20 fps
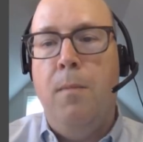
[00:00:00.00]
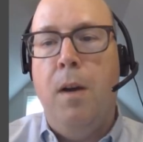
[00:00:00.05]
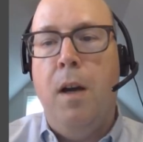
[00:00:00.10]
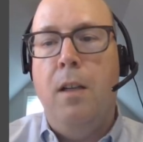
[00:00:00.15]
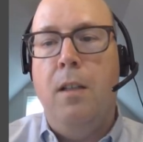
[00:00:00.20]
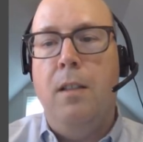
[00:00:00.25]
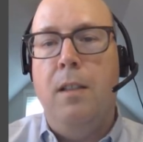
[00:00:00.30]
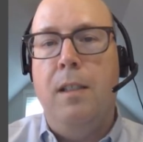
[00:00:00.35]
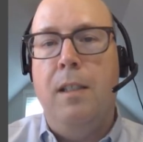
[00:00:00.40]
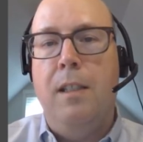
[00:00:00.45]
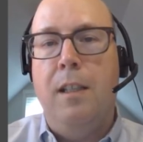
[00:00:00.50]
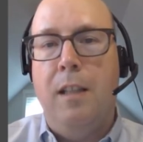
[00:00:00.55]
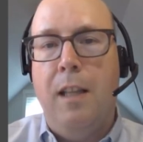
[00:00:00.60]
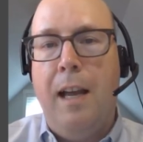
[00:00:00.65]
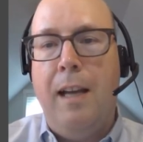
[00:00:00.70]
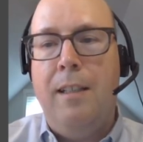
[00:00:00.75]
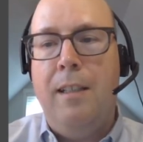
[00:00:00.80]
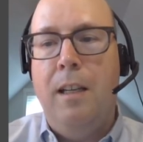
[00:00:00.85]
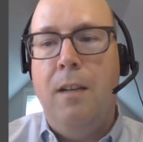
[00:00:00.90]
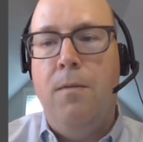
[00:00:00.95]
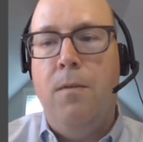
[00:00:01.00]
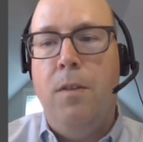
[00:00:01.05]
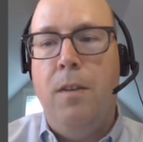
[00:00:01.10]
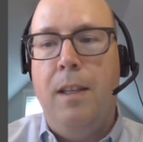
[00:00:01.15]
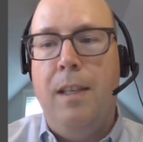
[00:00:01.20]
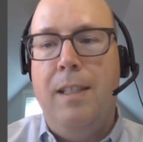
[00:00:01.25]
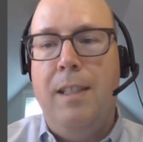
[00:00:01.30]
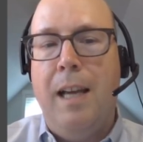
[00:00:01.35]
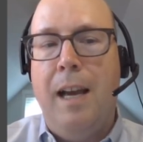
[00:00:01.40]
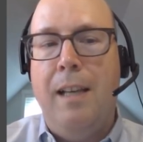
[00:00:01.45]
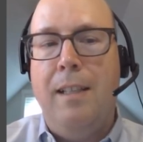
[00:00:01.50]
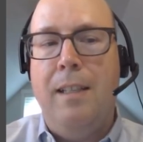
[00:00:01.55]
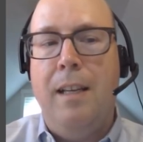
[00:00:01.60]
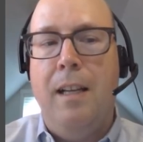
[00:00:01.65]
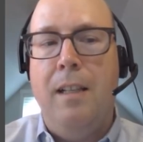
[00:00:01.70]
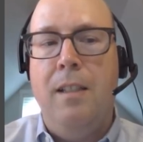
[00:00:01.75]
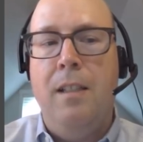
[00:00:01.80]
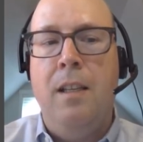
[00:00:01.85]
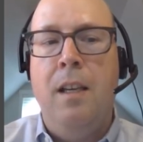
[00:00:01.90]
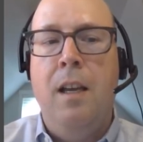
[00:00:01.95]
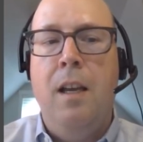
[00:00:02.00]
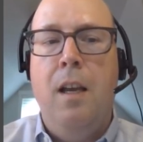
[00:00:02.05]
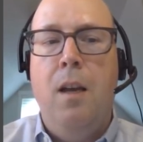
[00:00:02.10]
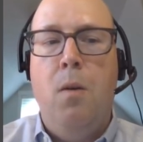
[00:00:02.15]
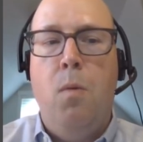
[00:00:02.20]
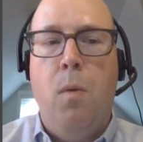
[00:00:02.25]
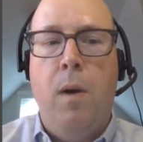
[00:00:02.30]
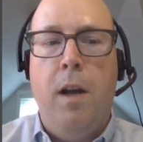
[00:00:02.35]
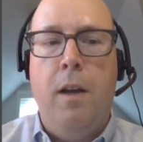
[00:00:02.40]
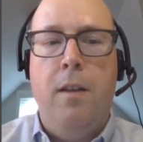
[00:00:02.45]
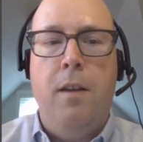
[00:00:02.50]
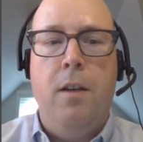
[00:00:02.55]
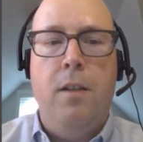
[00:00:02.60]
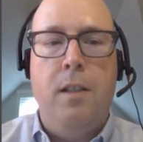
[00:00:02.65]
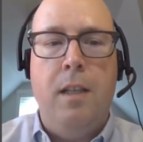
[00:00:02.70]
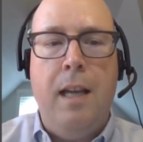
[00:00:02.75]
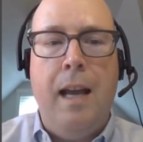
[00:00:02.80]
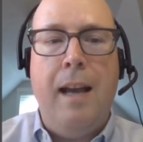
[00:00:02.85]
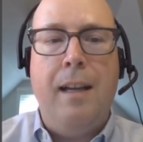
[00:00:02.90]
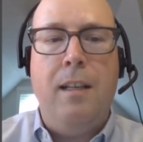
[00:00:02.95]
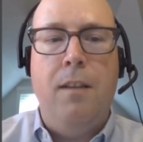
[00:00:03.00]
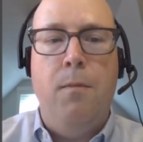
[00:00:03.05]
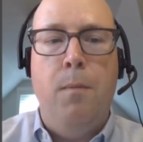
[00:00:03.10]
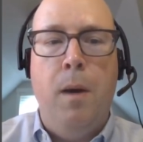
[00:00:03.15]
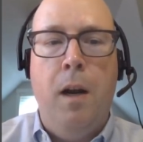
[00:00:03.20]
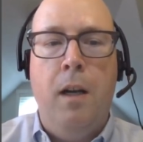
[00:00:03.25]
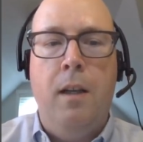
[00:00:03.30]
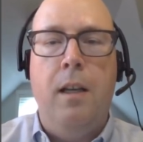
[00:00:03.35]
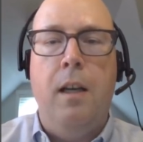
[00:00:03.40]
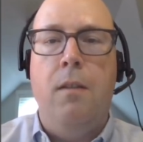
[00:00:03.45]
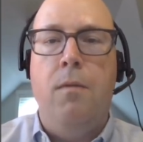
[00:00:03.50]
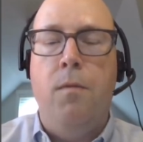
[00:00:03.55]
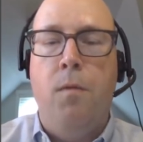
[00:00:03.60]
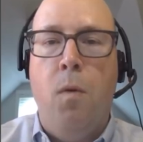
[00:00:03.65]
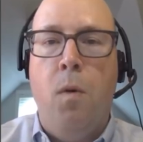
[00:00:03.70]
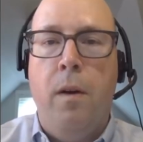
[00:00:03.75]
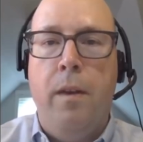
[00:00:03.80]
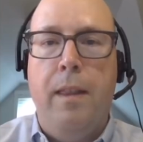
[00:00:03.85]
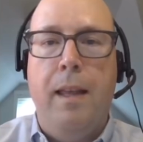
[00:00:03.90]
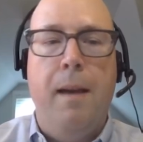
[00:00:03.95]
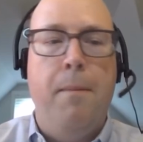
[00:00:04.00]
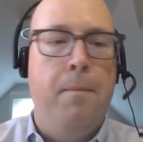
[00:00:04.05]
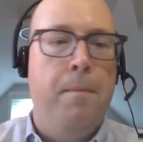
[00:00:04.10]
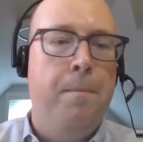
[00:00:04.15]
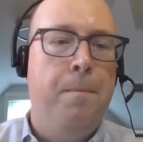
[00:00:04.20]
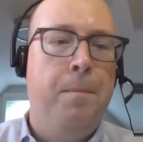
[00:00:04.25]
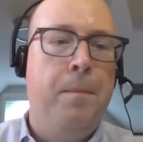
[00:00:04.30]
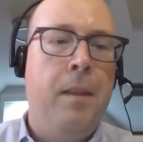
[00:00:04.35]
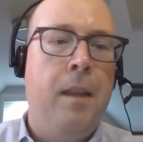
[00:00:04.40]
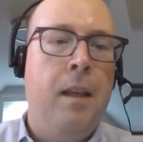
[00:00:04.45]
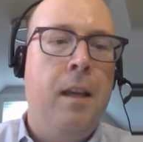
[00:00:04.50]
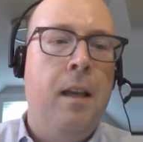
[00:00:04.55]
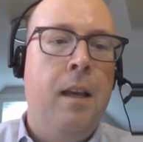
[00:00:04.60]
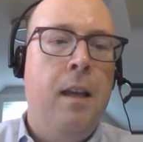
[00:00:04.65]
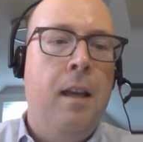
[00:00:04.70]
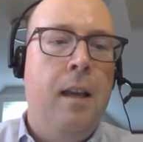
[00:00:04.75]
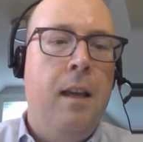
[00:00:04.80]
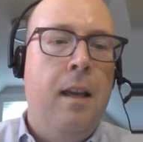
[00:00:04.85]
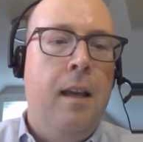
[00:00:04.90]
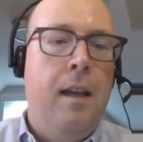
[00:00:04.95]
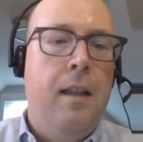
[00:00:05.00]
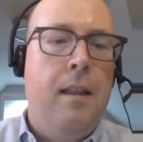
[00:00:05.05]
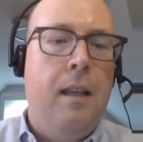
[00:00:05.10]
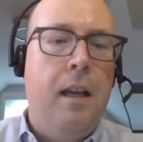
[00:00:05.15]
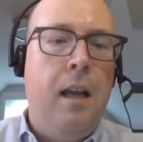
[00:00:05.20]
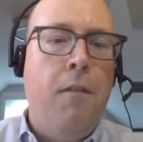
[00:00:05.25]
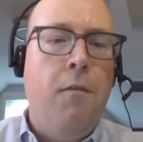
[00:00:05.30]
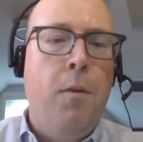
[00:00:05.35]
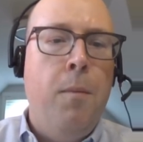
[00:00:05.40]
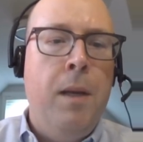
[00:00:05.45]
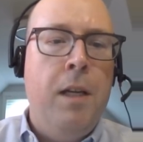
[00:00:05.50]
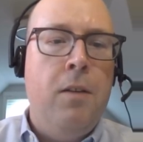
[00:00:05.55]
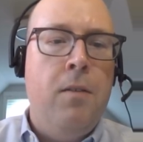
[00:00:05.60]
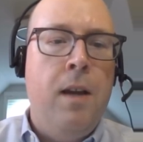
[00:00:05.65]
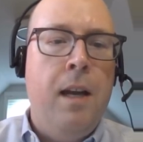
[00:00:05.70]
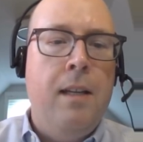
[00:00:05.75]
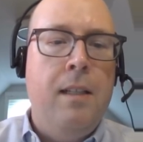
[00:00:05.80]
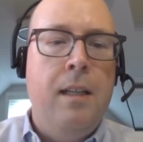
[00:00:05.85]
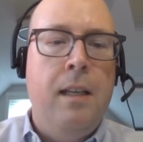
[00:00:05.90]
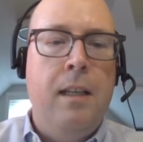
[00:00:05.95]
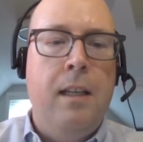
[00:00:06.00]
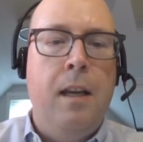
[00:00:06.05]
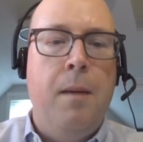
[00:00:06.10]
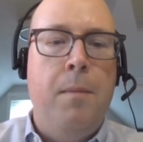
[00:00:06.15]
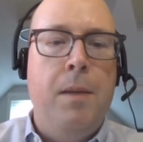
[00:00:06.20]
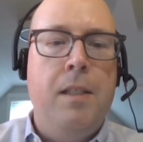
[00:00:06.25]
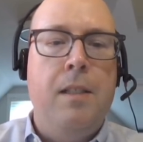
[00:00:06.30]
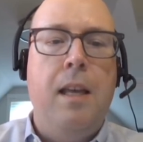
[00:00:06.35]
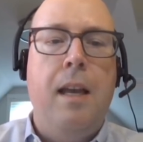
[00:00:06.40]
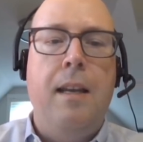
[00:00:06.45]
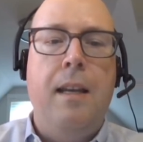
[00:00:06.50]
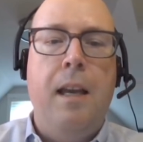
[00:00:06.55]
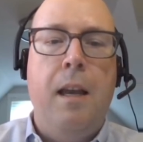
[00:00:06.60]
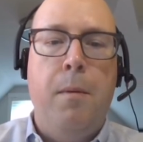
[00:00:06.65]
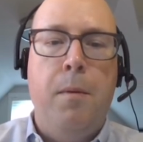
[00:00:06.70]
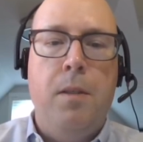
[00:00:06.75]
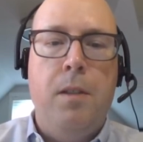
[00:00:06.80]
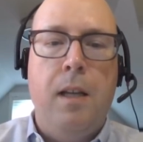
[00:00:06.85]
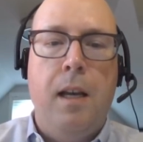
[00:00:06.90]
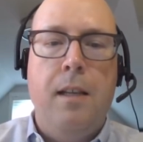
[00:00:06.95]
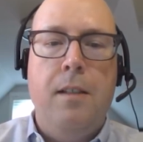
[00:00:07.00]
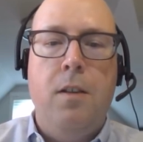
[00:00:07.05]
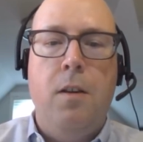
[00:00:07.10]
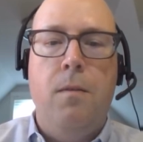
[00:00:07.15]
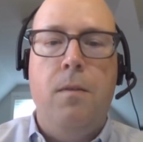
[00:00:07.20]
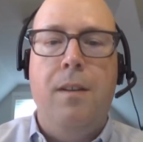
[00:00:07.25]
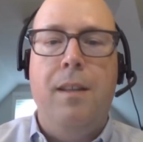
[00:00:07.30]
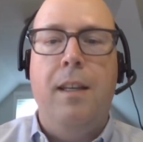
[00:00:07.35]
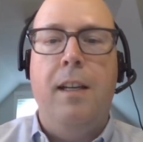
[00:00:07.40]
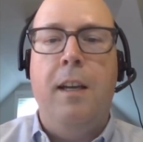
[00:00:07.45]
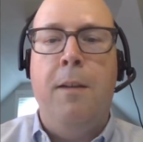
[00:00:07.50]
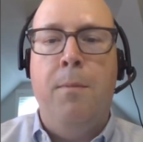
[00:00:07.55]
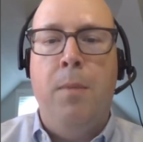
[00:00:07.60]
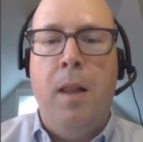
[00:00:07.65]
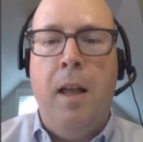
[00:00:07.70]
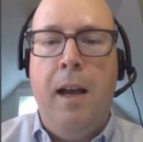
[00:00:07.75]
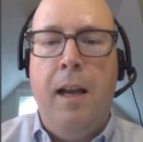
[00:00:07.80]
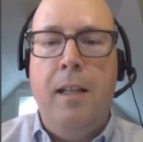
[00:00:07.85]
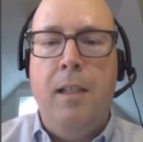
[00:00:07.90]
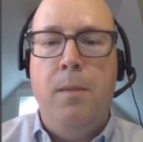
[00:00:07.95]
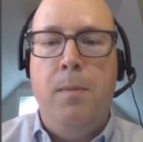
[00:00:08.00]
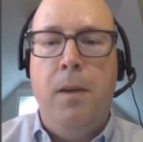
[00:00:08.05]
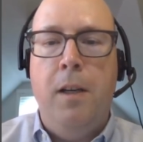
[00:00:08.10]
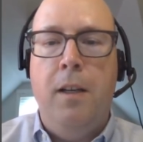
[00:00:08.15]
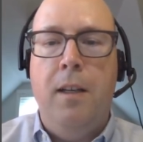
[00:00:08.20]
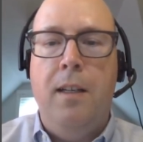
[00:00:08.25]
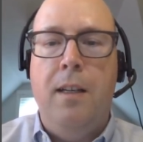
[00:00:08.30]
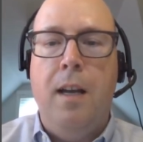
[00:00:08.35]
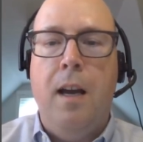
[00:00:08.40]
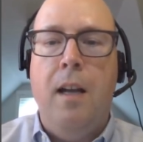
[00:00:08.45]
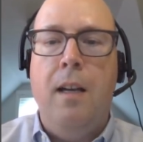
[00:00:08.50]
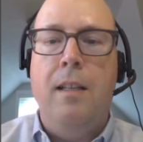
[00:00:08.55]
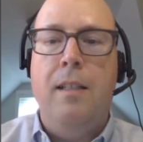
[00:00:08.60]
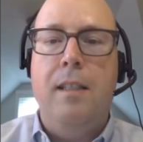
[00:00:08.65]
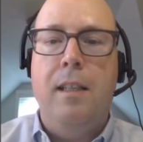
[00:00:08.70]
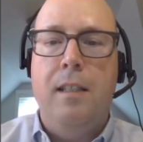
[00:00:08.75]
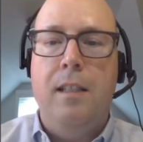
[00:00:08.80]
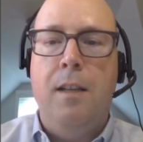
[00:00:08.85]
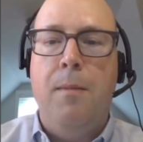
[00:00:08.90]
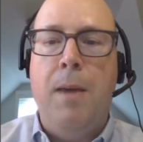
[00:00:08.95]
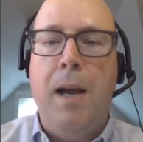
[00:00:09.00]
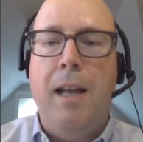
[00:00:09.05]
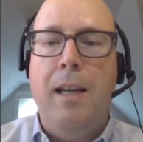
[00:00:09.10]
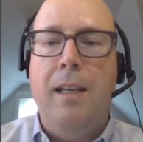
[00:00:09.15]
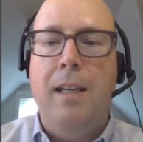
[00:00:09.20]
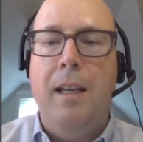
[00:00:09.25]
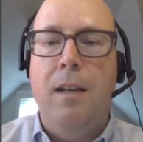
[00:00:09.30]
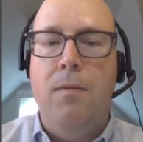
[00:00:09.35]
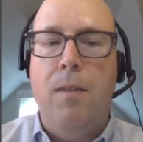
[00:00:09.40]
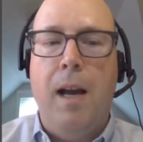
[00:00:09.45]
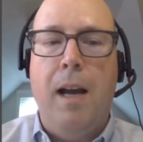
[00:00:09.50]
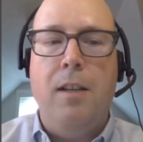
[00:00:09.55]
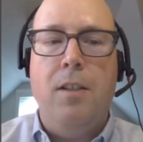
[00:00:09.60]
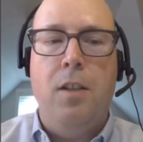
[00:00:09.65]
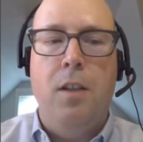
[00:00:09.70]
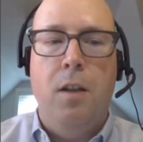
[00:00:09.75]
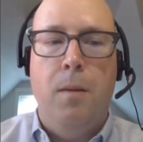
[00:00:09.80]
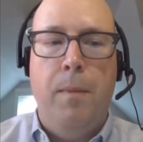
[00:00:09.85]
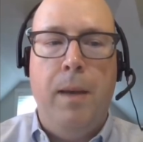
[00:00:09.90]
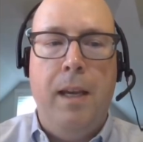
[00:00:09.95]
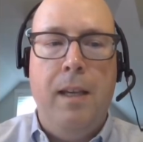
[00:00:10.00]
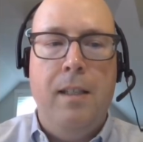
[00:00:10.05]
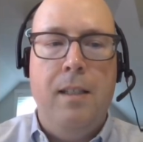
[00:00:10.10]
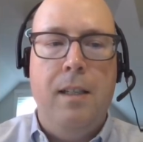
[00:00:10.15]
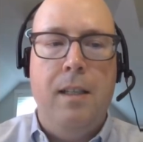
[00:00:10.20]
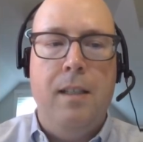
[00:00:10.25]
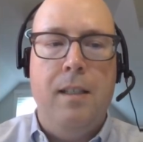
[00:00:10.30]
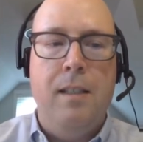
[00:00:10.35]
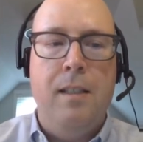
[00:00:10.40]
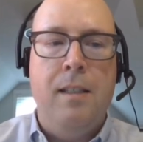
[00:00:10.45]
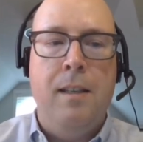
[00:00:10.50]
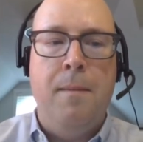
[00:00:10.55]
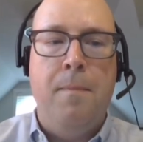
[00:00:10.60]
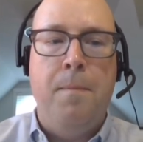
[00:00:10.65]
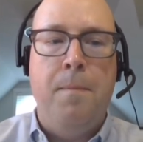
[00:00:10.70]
model is selected for these assets where there's an active market for them. The government grant income is then amortized over the compliance period on a systematic and rational basis.